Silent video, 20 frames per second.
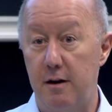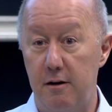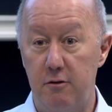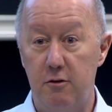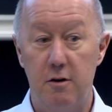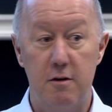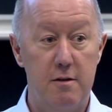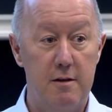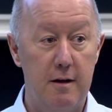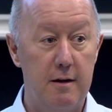It's
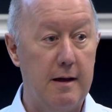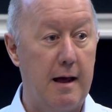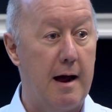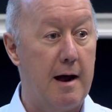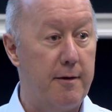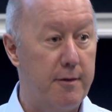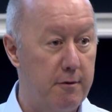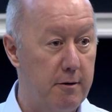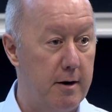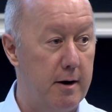just a
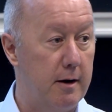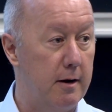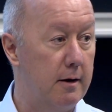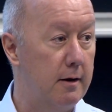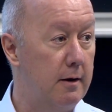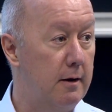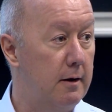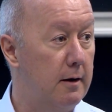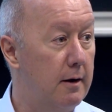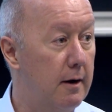gathering
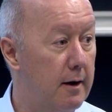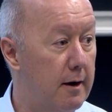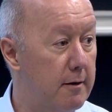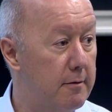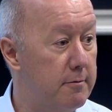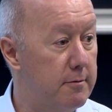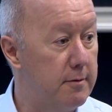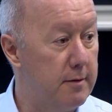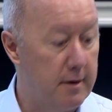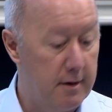
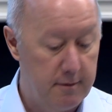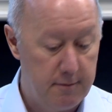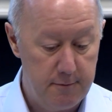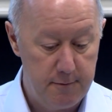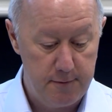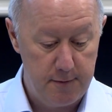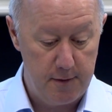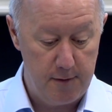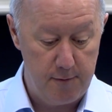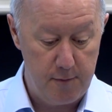of,
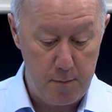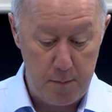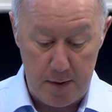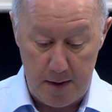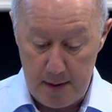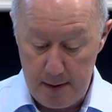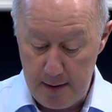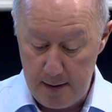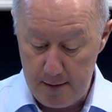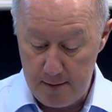of, of
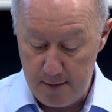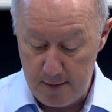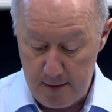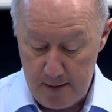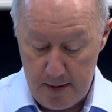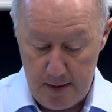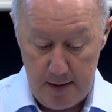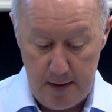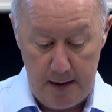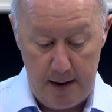opinions.
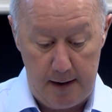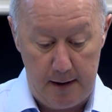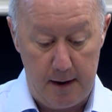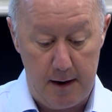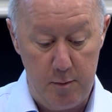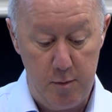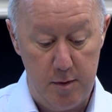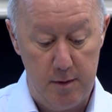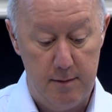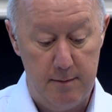And
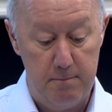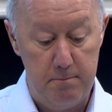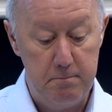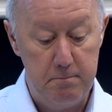I would